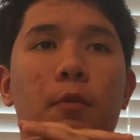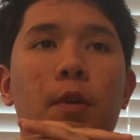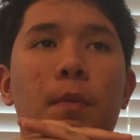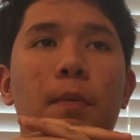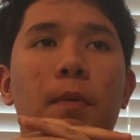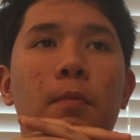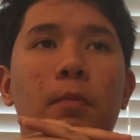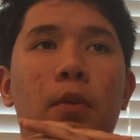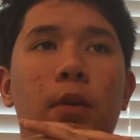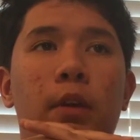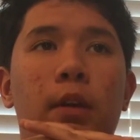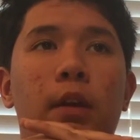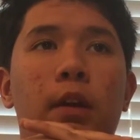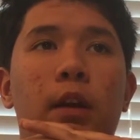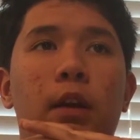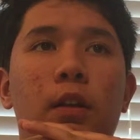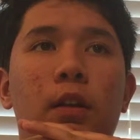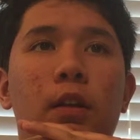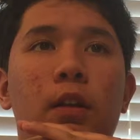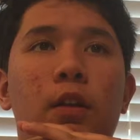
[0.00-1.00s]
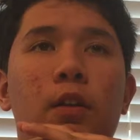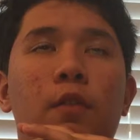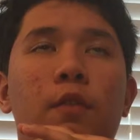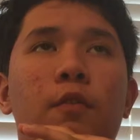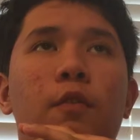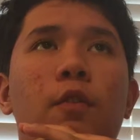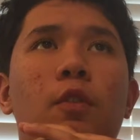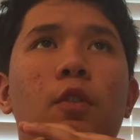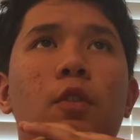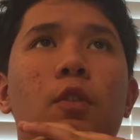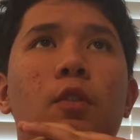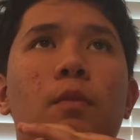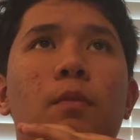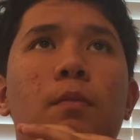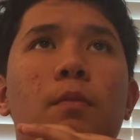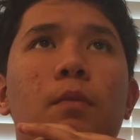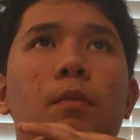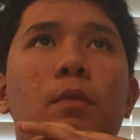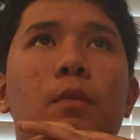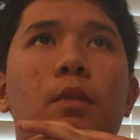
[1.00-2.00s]
we've been working on for
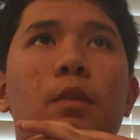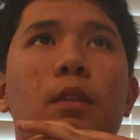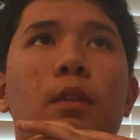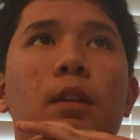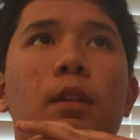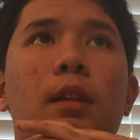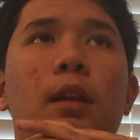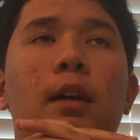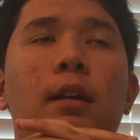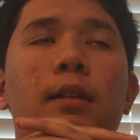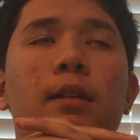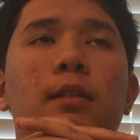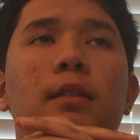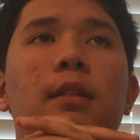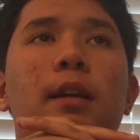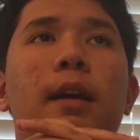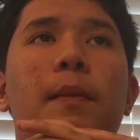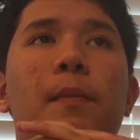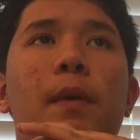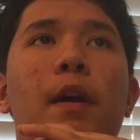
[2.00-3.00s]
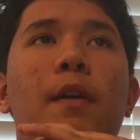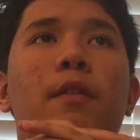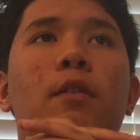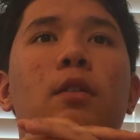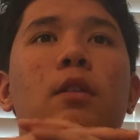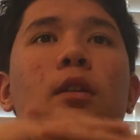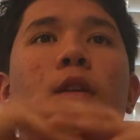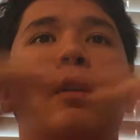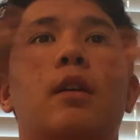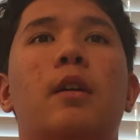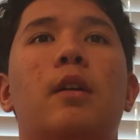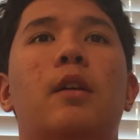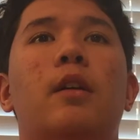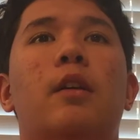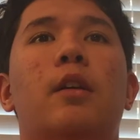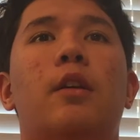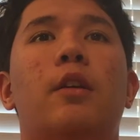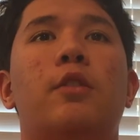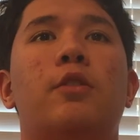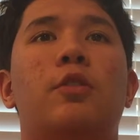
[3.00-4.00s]
the longest time ever
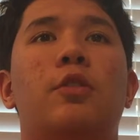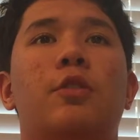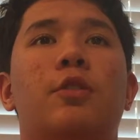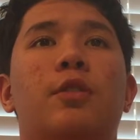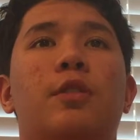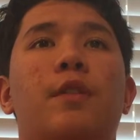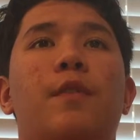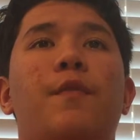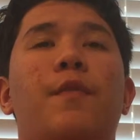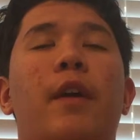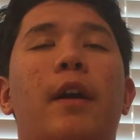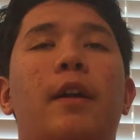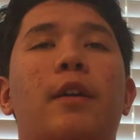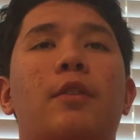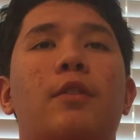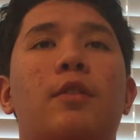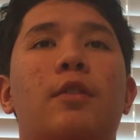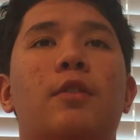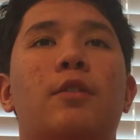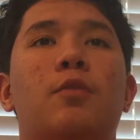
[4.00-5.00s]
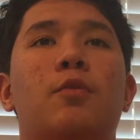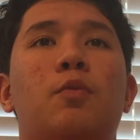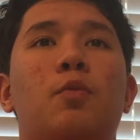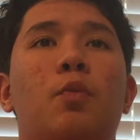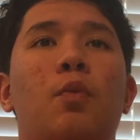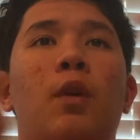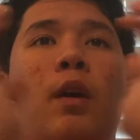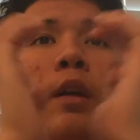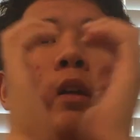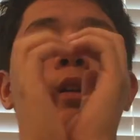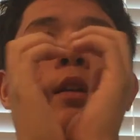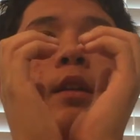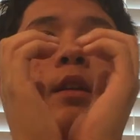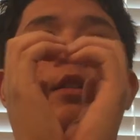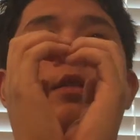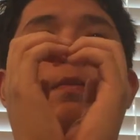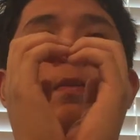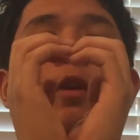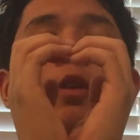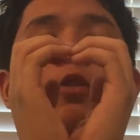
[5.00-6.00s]
is just confined into this one
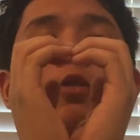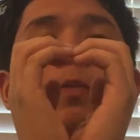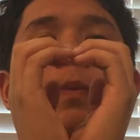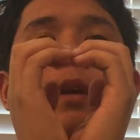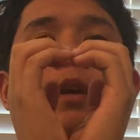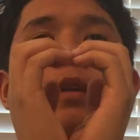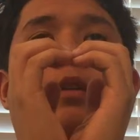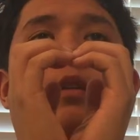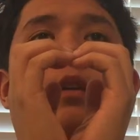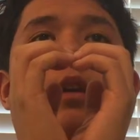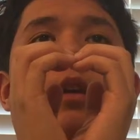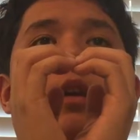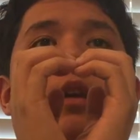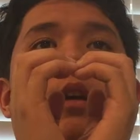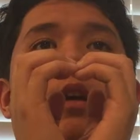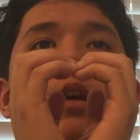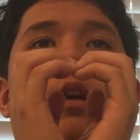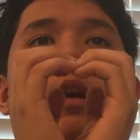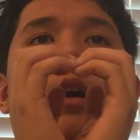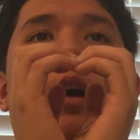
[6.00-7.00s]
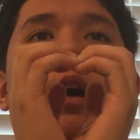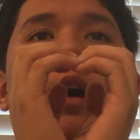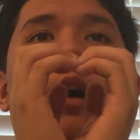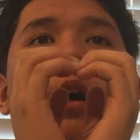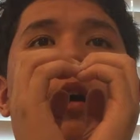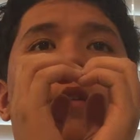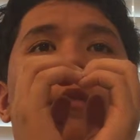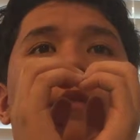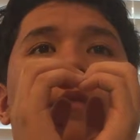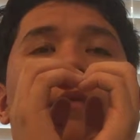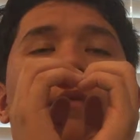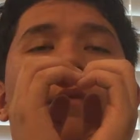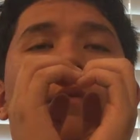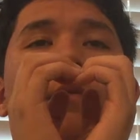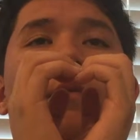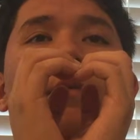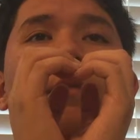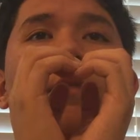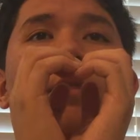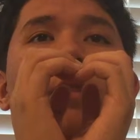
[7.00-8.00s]
small space of
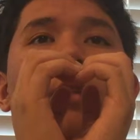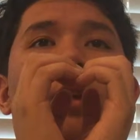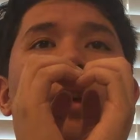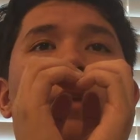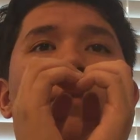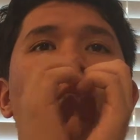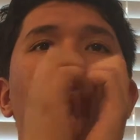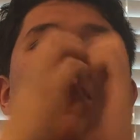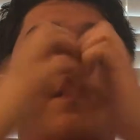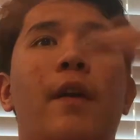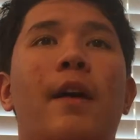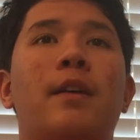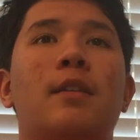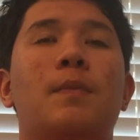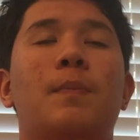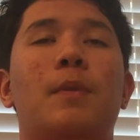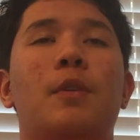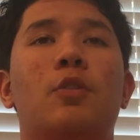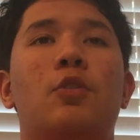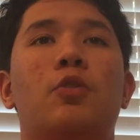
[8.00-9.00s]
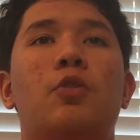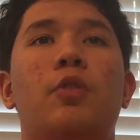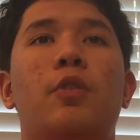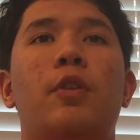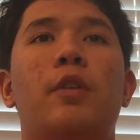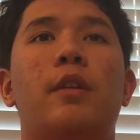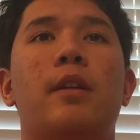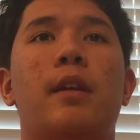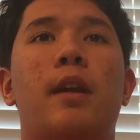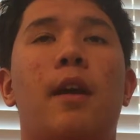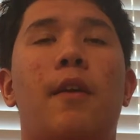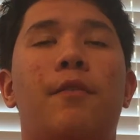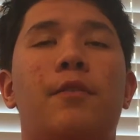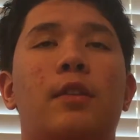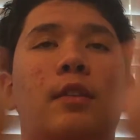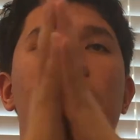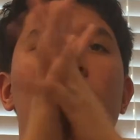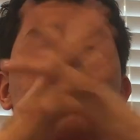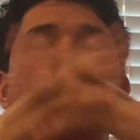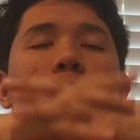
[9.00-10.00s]
the vast majority of
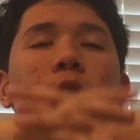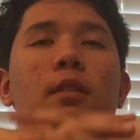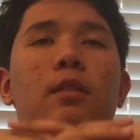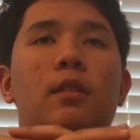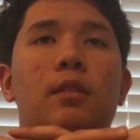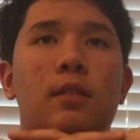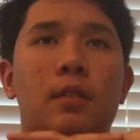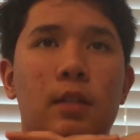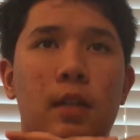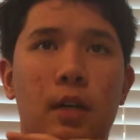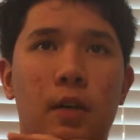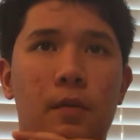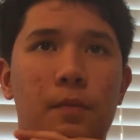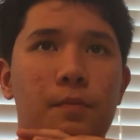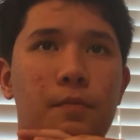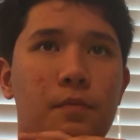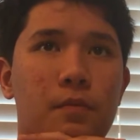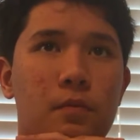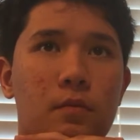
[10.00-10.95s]
diseases and so.